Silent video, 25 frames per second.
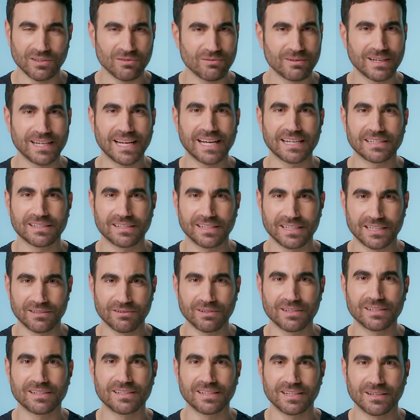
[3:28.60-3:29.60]
not relaxing, you're
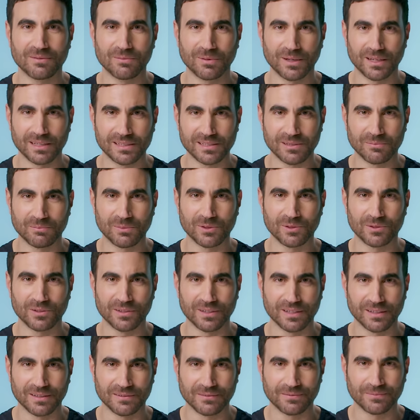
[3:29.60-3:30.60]
at the cinema, it's
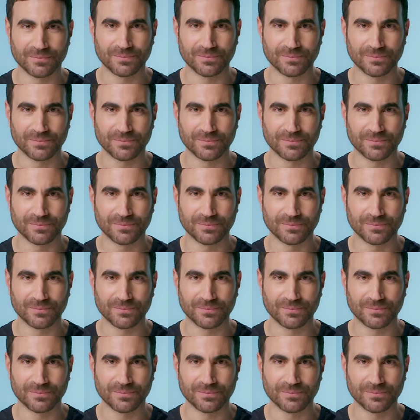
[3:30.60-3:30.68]
important.